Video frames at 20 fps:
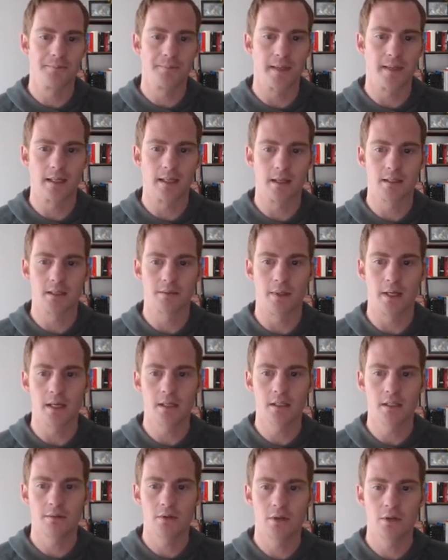a customer
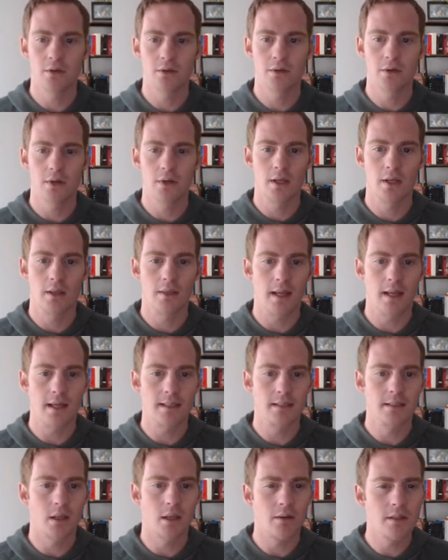interview that
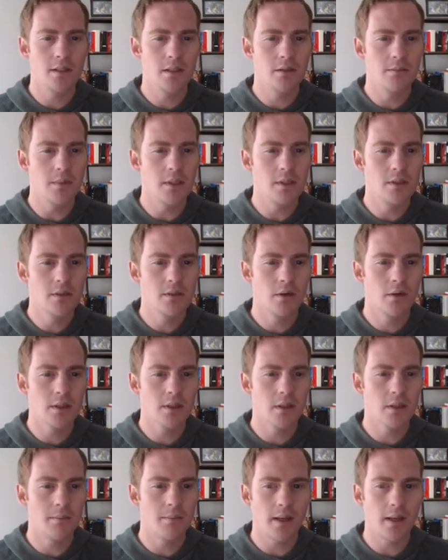is going to be
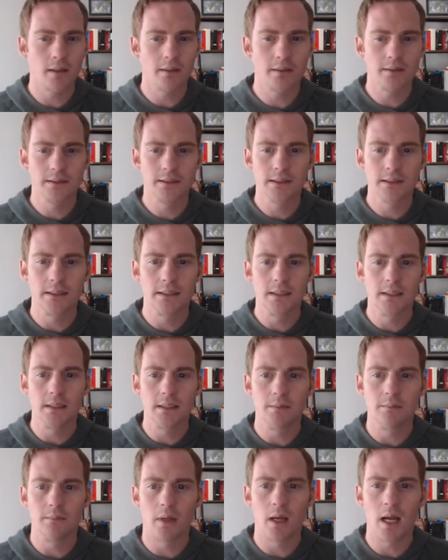talking about
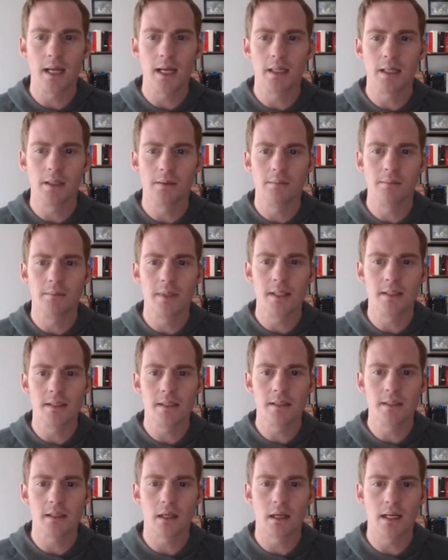my
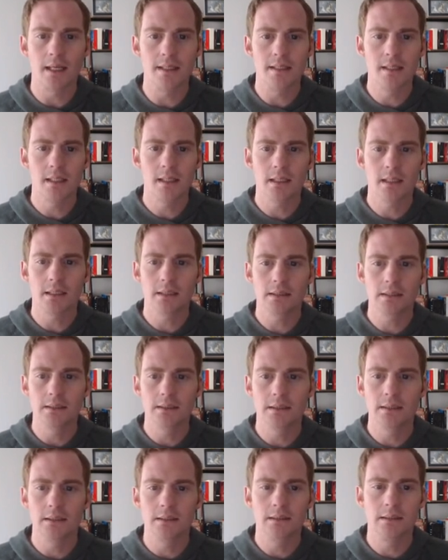business idea.
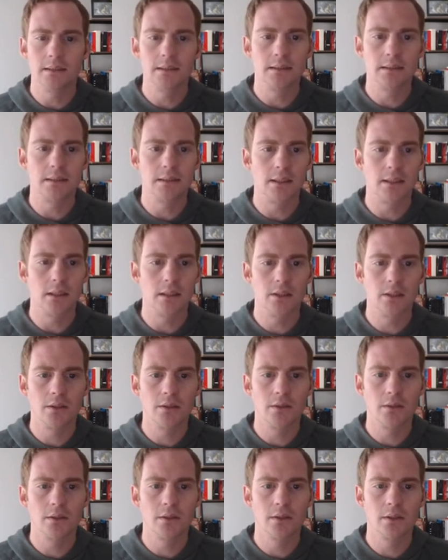
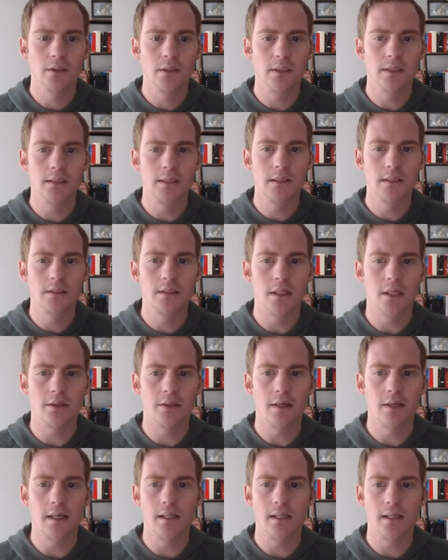So it's
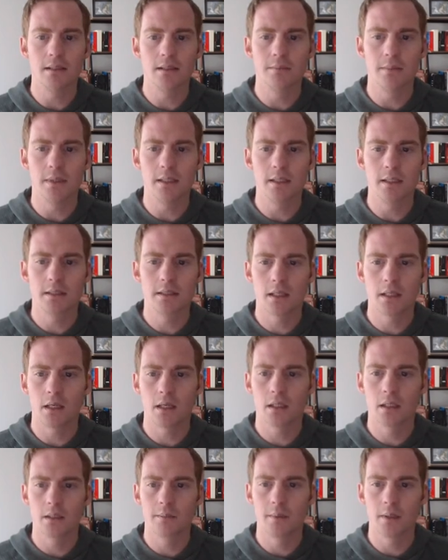generating, it's a bit
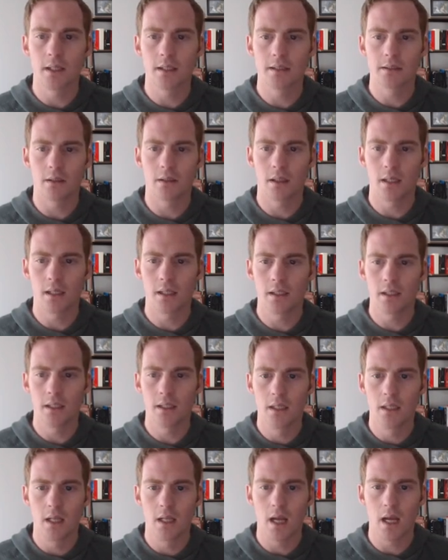stuck, but that's all right.
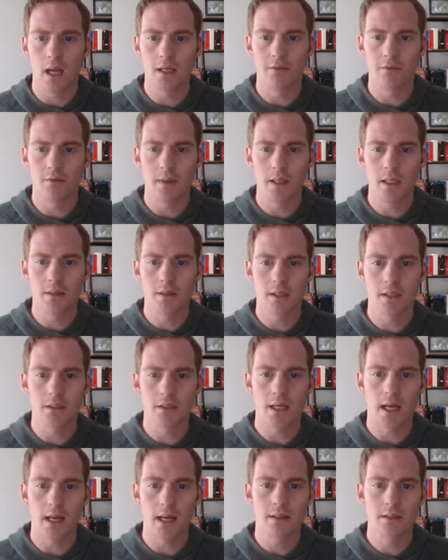Are you familiar with the
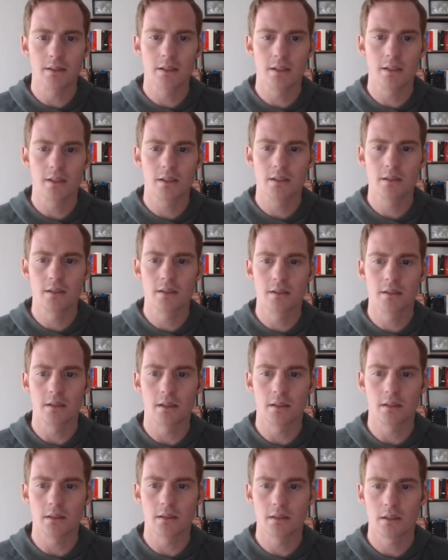challenges? Da,
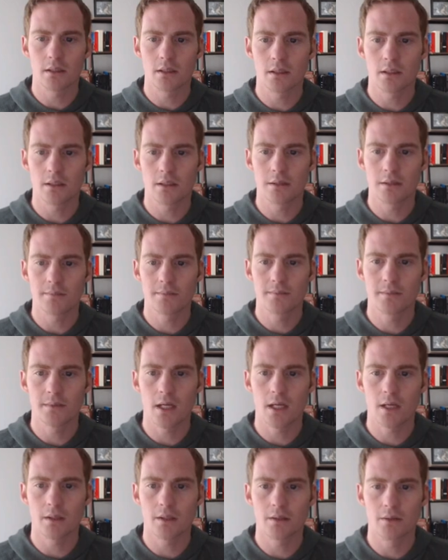da, da,
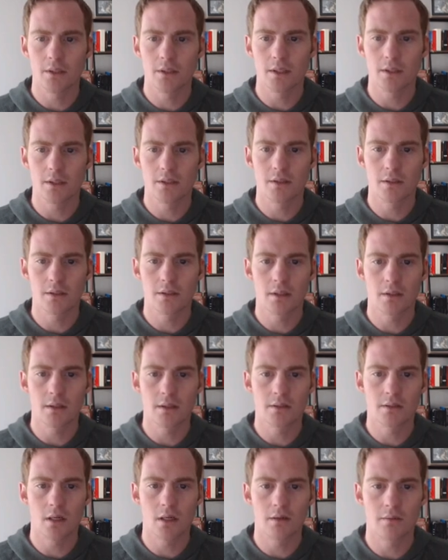Target audience, do you think the
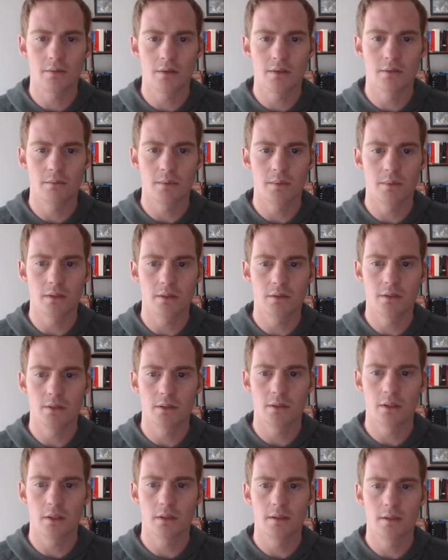service would be
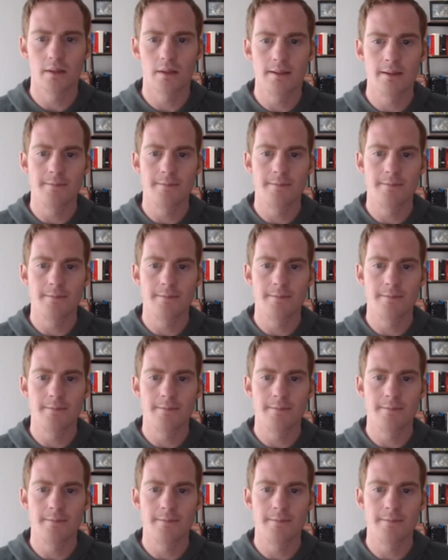interesting?